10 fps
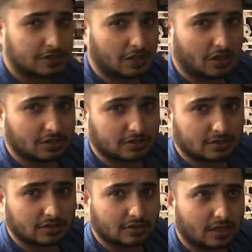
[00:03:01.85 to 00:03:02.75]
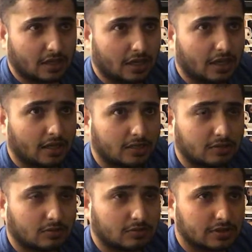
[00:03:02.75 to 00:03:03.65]
start. And
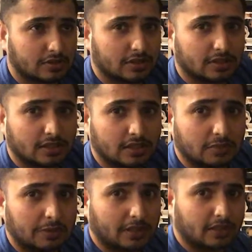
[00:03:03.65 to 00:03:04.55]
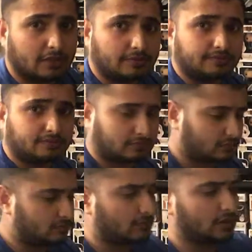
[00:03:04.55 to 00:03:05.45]
oh, there's another little packet,
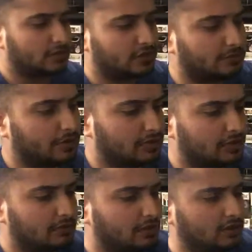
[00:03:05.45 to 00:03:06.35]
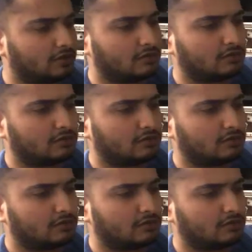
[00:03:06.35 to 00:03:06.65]
something similar.